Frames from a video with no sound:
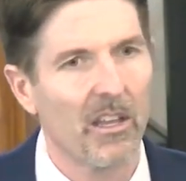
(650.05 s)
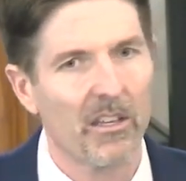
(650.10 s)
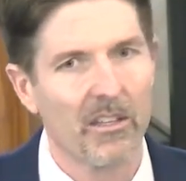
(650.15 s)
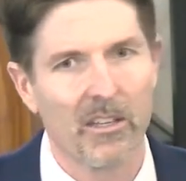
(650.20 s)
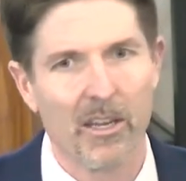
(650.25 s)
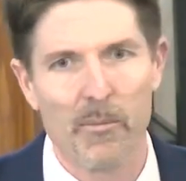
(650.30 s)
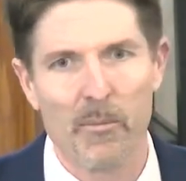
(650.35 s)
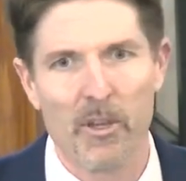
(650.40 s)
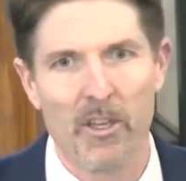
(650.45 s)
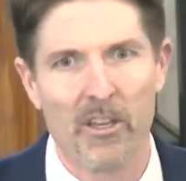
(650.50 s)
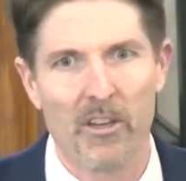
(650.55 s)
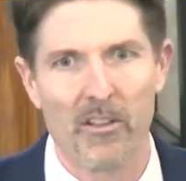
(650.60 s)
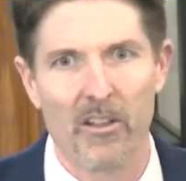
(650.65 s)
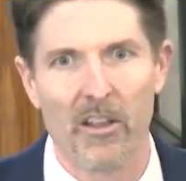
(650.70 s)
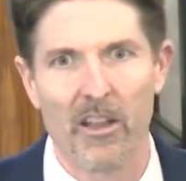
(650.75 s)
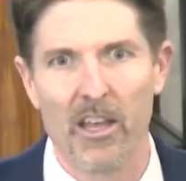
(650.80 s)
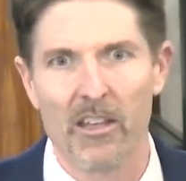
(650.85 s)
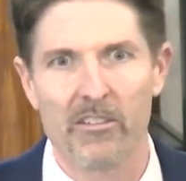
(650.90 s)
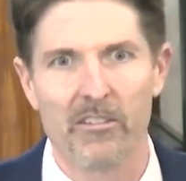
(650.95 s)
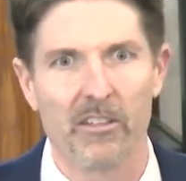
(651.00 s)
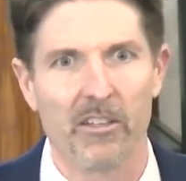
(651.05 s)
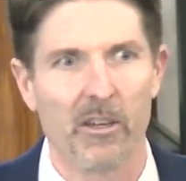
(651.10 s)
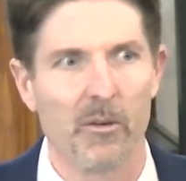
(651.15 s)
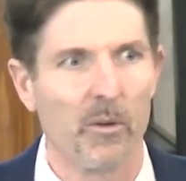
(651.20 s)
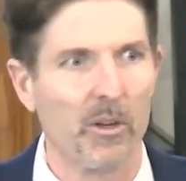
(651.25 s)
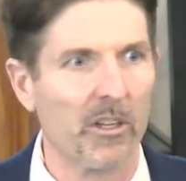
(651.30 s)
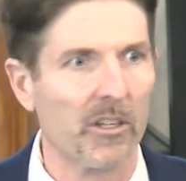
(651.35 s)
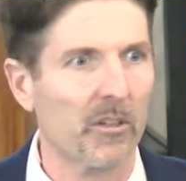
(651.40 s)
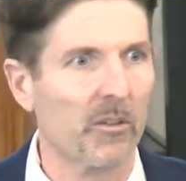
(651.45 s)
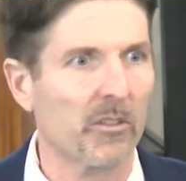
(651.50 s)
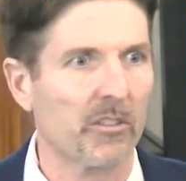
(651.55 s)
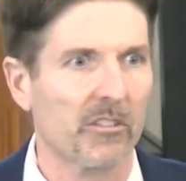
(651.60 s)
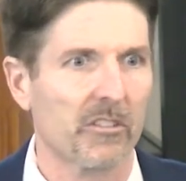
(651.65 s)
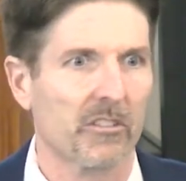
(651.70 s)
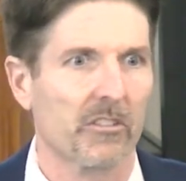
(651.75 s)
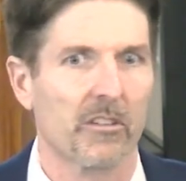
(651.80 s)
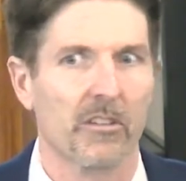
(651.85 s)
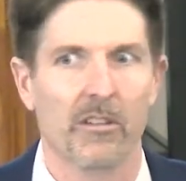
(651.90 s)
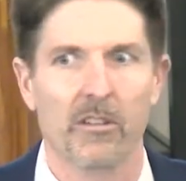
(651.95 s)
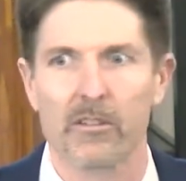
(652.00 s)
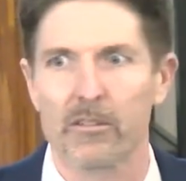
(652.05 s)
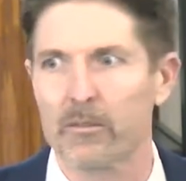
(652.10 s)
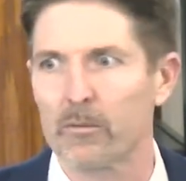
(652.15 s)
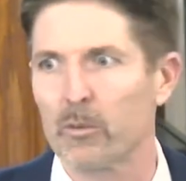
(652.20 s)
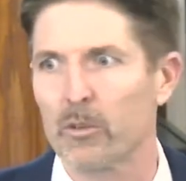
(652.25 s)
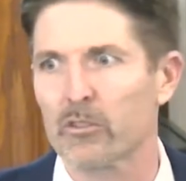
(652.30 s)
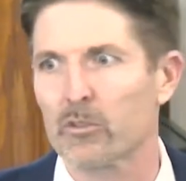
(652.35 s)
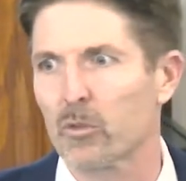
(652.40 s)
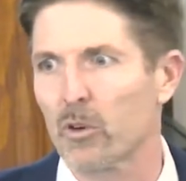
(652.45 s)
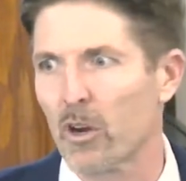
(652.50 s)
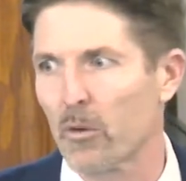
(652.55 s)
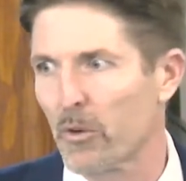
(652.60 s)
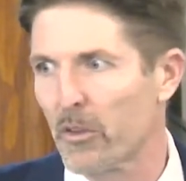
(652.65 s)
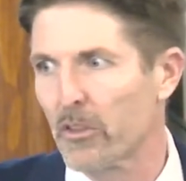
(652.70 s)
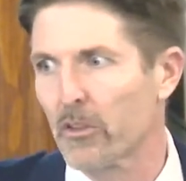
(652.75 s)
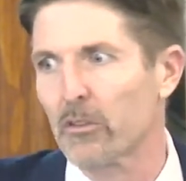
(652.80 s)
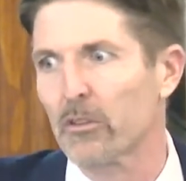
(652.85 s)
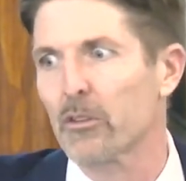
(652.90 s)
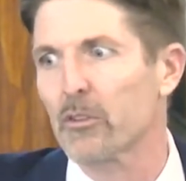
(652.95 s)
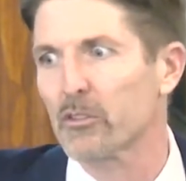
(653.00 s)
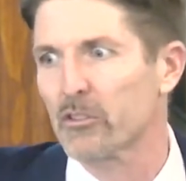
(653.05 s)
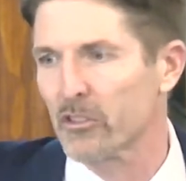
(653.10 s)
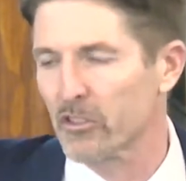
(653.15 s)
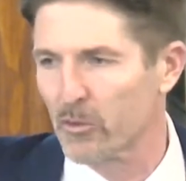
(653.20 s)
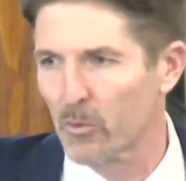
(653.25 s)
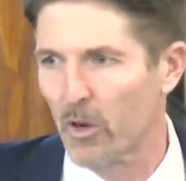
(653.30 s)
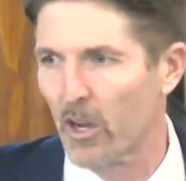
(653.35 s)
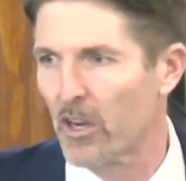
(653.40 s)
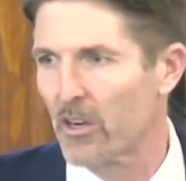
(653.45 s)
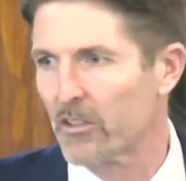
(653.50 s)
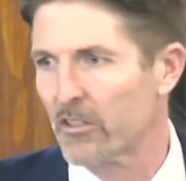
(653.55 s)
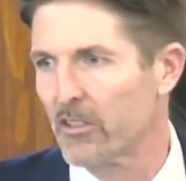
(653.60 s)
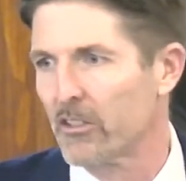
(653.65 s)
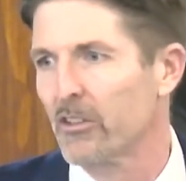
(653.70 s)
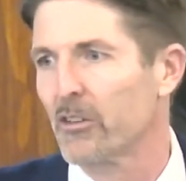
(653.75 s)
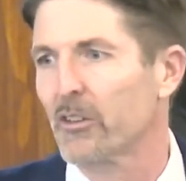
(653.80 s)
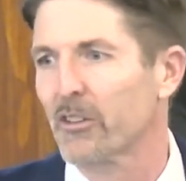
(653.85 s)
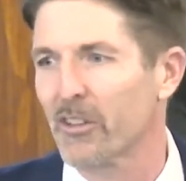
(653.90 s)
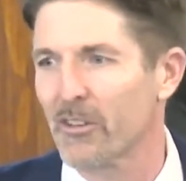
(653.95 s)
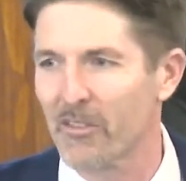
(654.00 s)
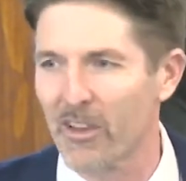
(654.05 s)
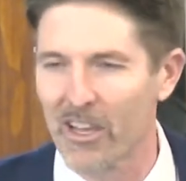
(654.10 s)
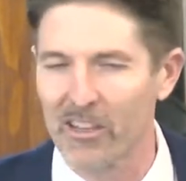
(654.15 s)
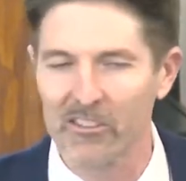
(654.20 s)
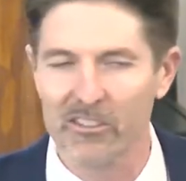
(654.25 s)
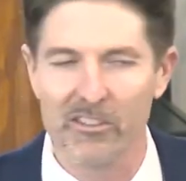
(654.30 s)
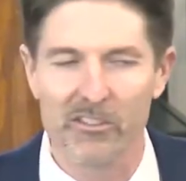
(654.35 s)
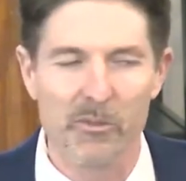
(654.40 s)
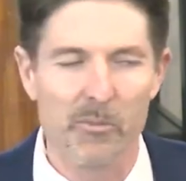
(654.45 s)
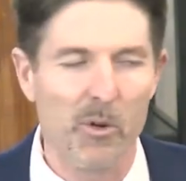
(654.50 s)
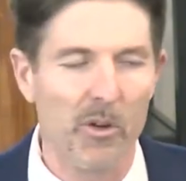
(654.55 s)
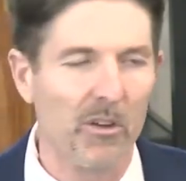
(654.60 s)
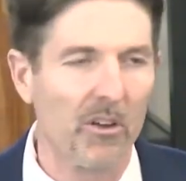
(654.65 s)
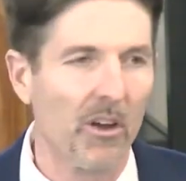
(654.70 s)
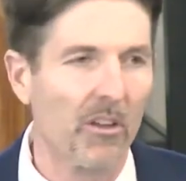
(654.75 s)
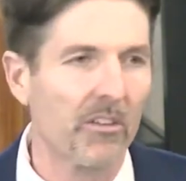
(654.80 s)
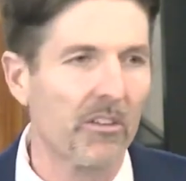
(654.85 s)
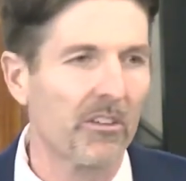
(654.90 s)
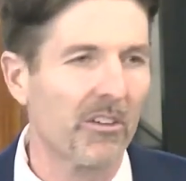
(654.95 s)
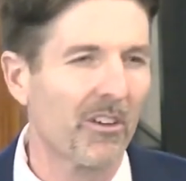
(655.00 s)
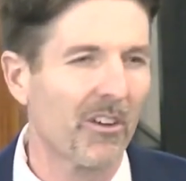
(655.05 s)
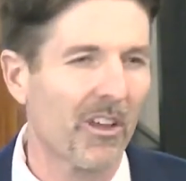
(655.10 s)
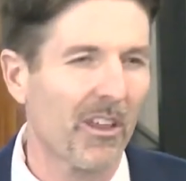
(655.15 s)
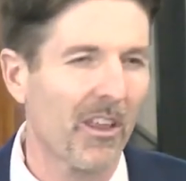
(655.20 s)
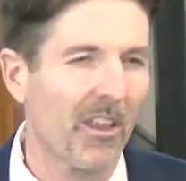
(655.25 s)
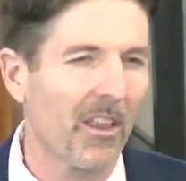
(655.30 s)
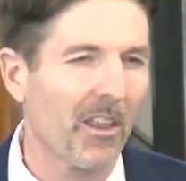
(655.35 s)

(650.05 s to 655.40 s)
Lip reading: in coming here. The last thing I want to do is just start, what's wrong with you losers? Why aren't you doing the evangelism you're called to do?